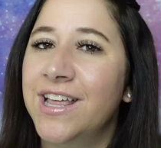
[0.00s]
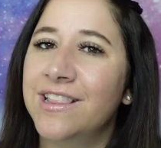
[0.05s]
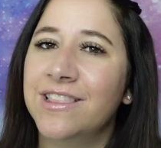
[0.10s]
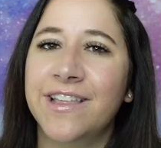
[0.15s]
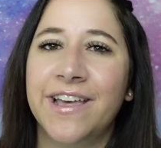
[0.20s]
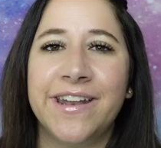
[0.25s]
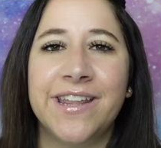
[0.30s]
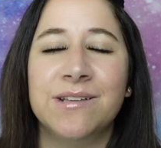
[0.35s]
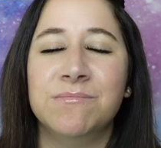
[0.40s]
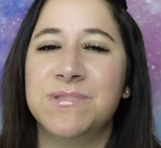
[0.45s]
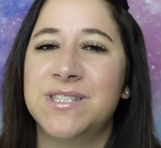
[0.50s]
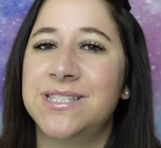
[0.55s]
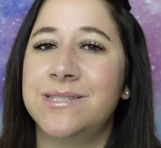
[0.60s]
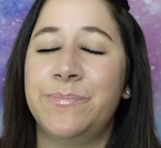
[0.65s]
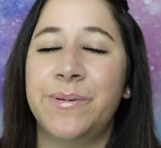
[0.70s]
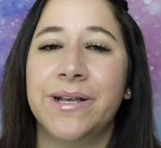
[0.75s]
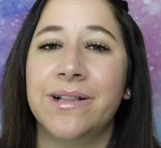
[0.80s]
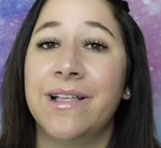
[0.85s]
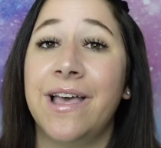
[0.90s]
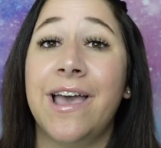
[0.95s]
let him
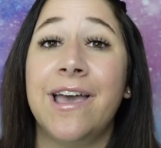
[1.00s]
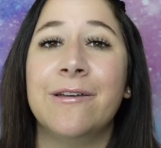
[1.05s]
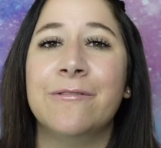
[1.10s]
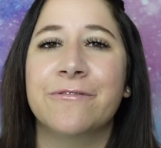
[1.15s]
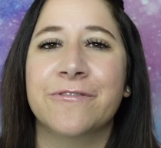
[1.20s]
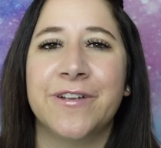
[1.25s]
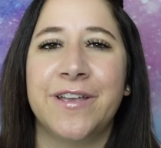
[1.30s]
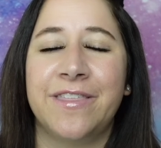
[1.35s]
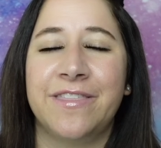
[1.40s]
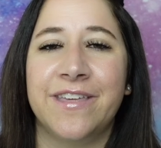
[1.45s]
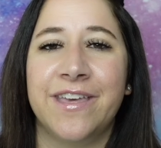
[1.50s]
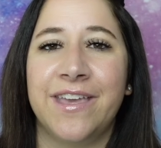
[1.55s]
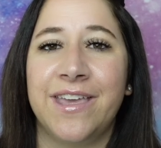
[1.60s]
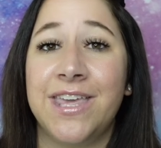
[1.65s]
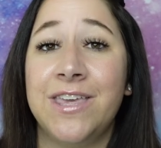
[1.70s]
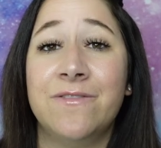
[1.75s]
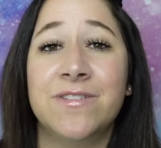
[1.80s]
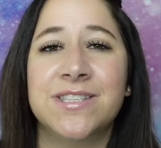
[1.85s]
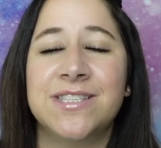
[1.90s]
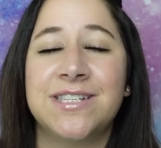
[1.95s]
spill everything,
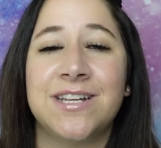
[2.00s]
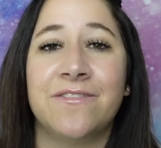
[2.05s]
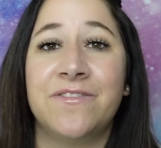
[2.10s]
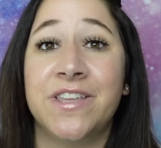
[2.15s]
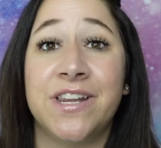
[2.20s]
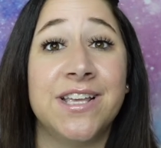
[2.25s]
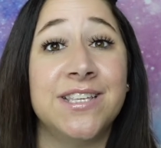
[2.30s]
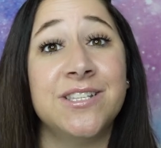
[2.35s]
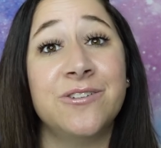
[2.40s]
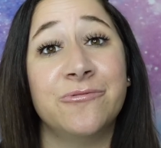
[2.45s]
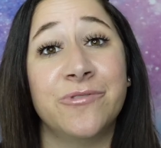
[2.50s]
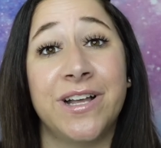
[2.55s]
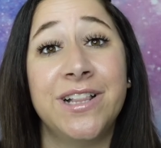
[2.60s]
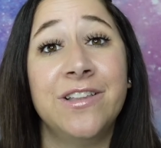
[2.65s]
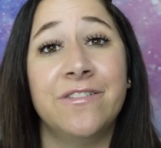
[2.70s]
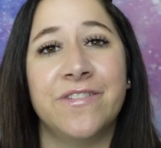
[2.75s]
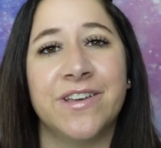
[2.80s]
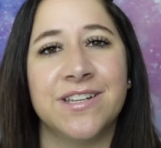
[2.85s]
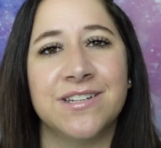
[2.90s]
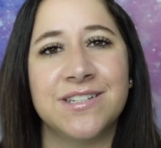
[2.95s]
even stuff that isn't
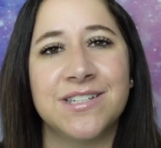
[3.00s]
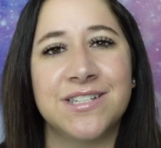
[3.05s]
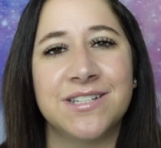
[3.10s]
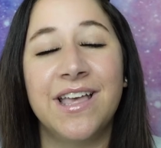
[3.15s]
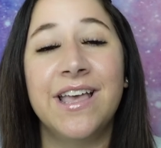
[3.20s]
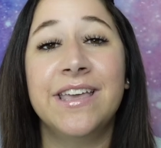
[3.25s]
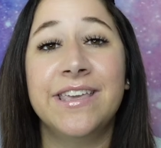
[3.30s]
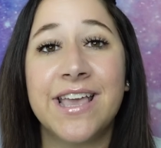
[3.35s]
relevant.